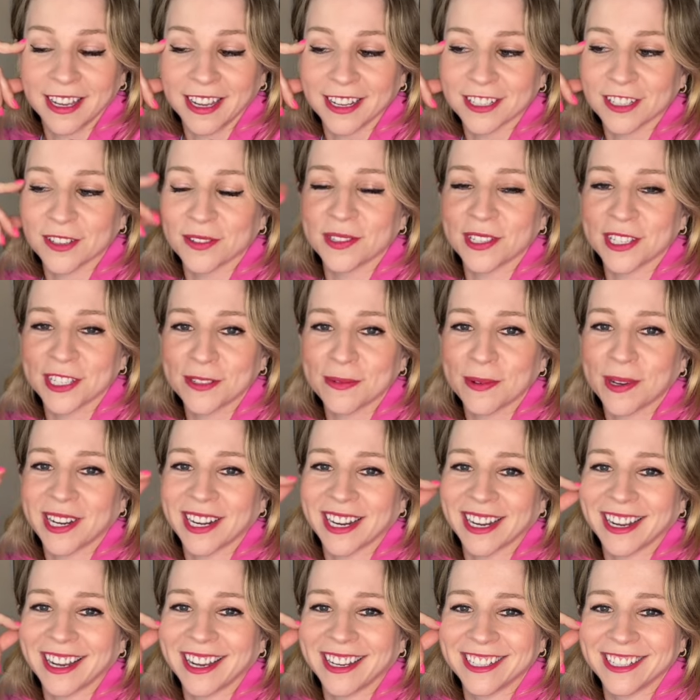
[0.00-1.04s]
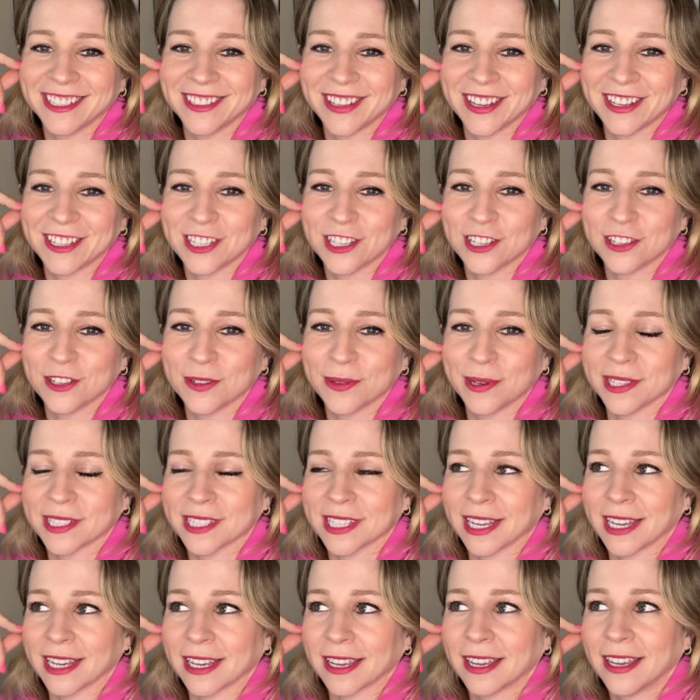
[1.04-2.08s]
And so in this one I kind of do that too, where it's
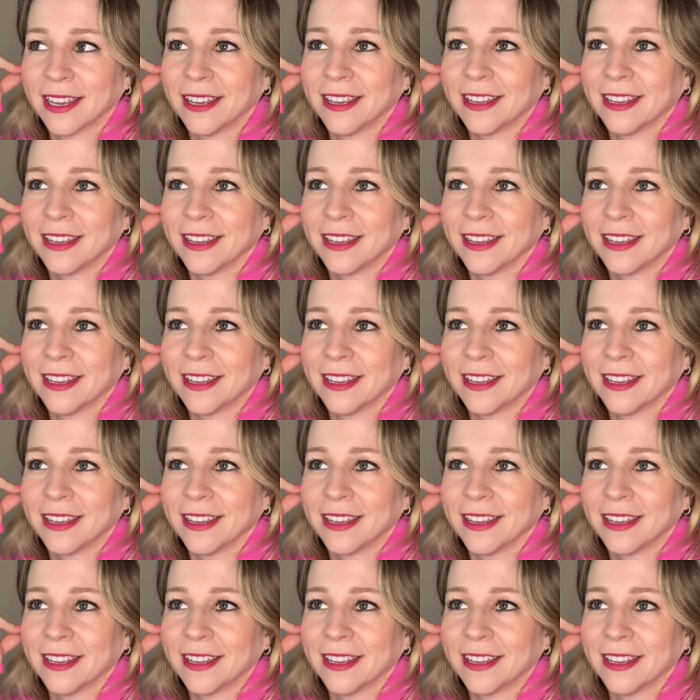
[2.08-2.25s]
like